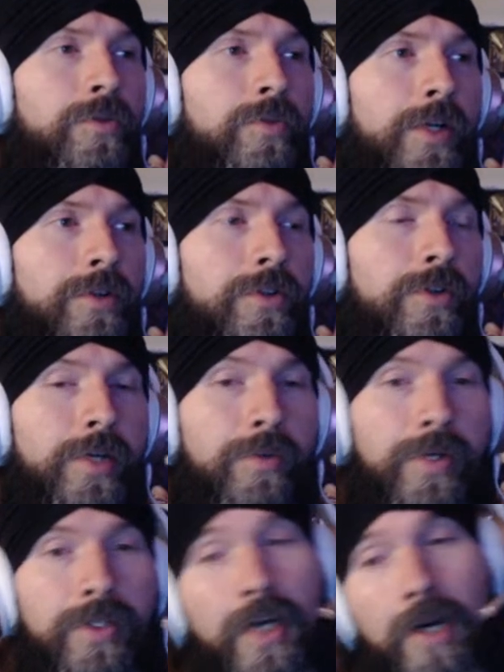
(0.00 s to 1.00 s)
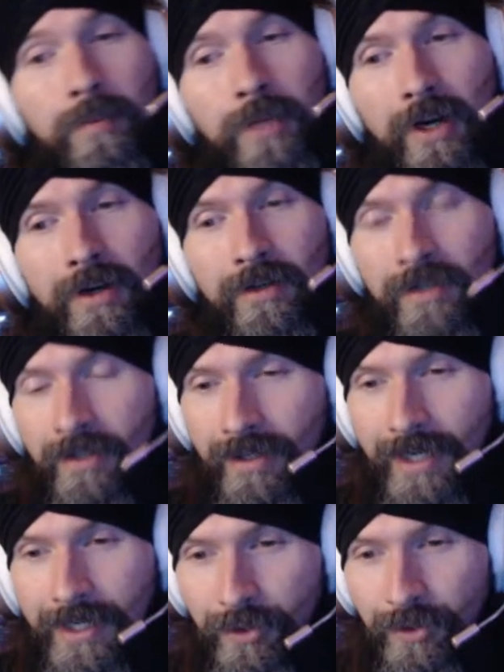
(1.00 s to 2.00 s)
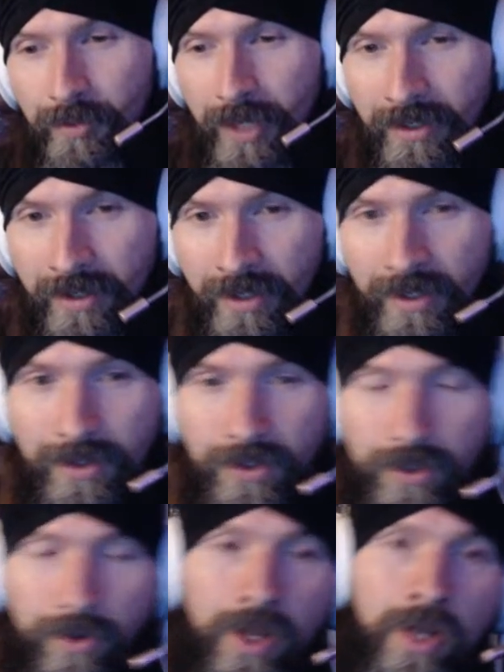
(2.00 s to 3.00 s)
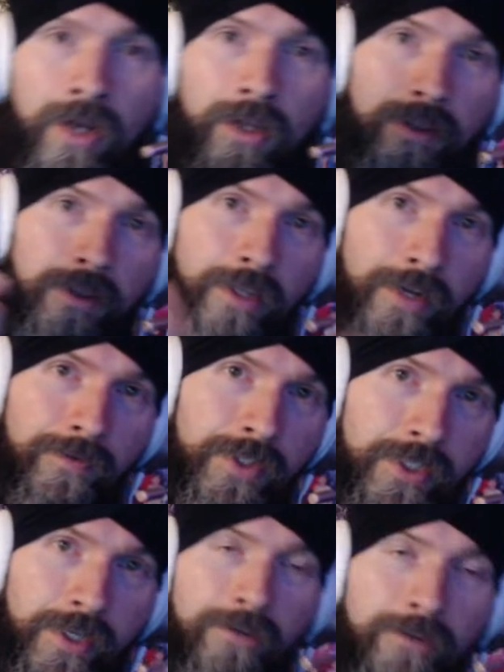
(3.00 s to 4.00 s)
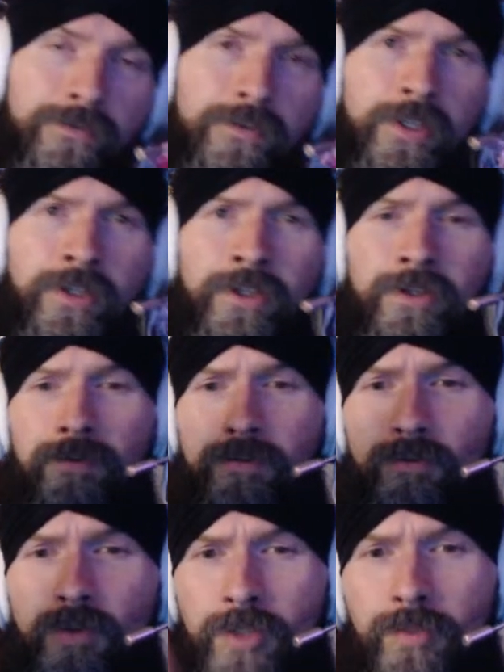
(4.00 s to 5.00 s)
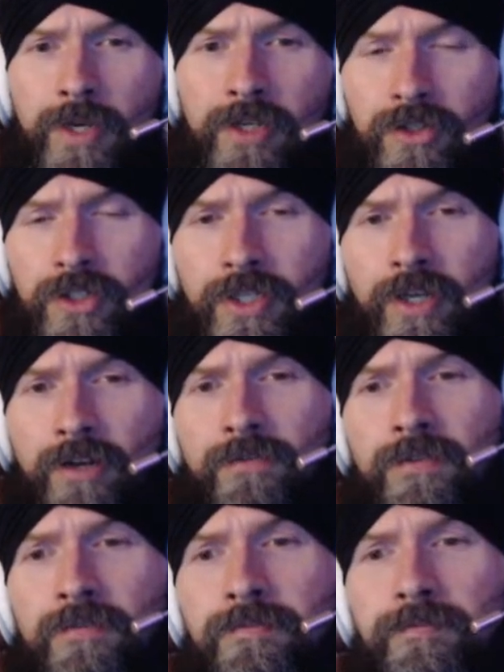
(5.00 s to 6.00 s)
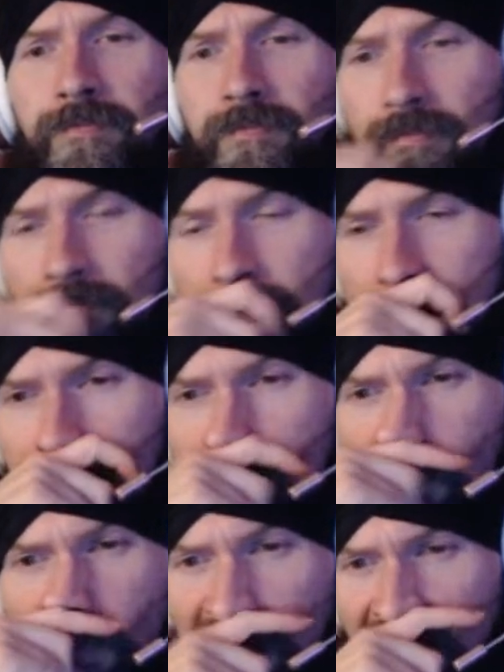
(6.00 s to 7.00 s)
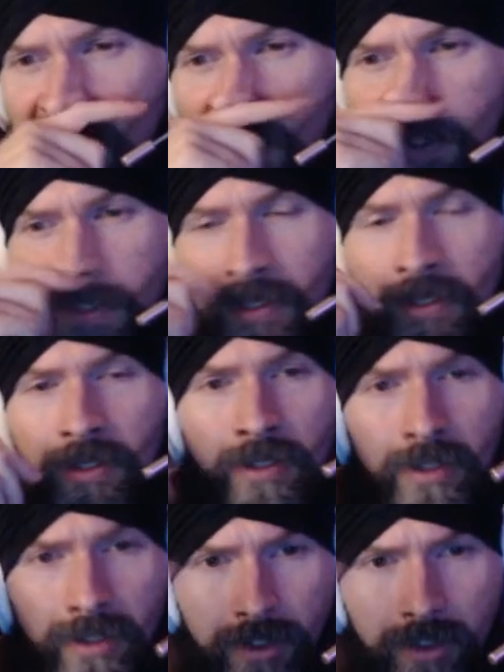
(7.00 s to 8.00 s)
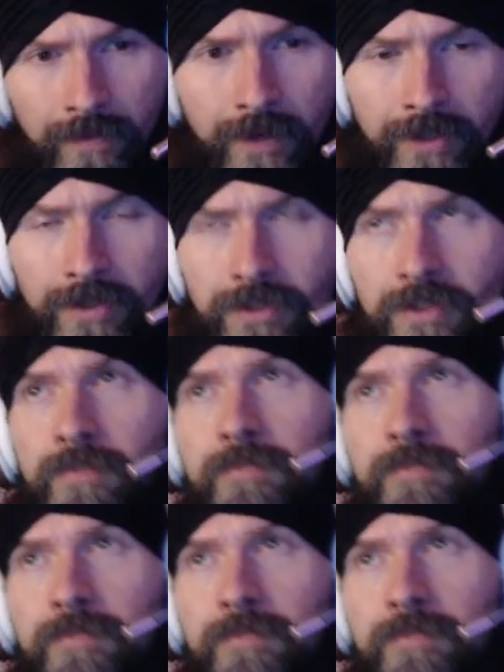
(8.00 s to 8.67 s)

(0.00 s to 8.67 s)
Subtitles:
well. So anyways, I'm tired. I need to go to bed. So love yourself, respect yourself, love others,